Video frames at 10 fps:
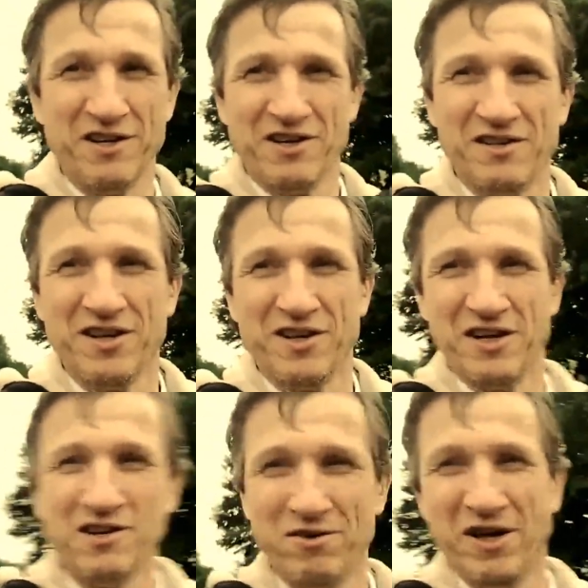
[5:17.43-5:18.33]
that they
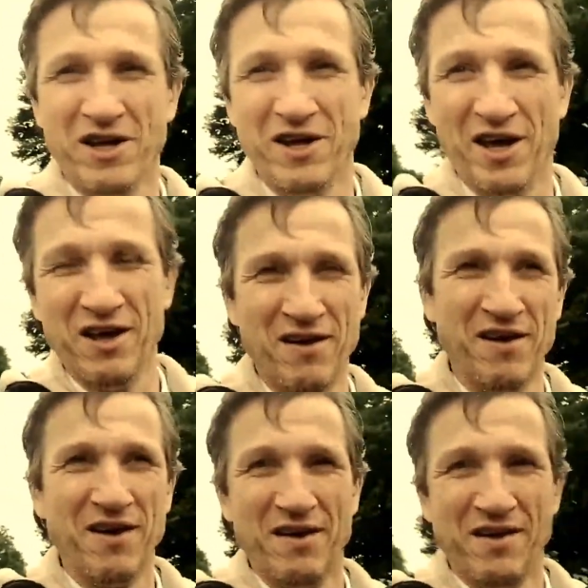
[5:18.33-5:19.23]
do it here
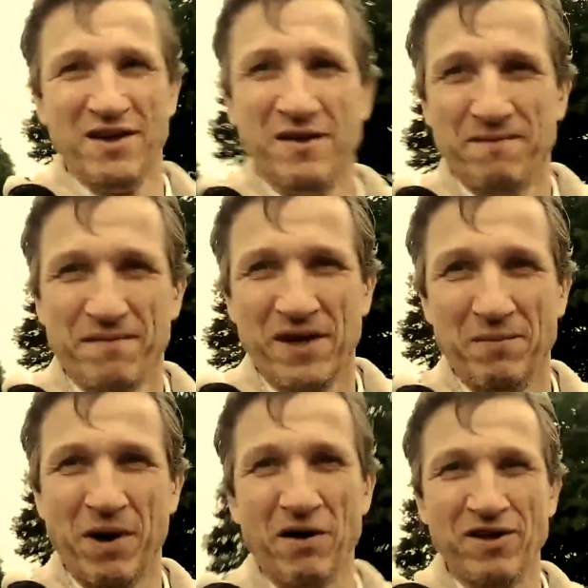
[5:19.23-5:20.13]
in
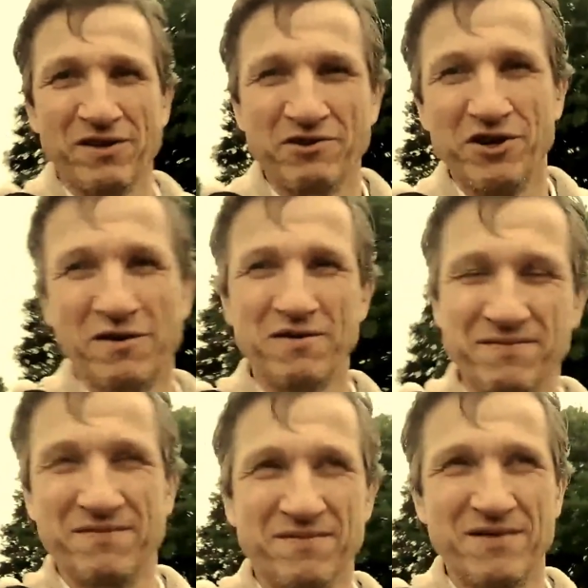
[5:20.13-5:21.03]
Poland.
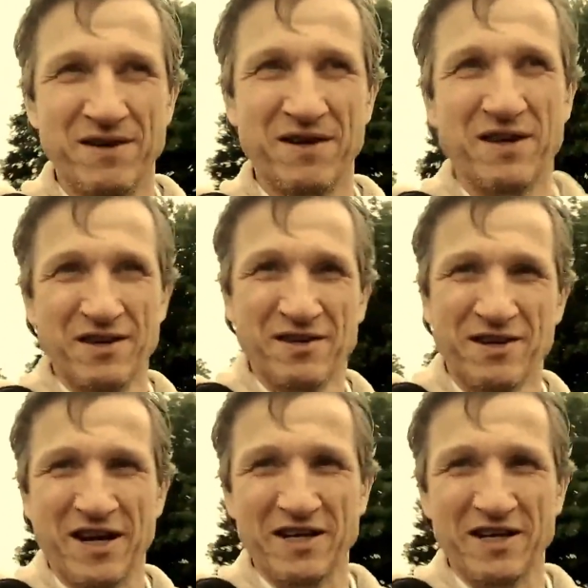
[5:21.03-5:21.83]
So that's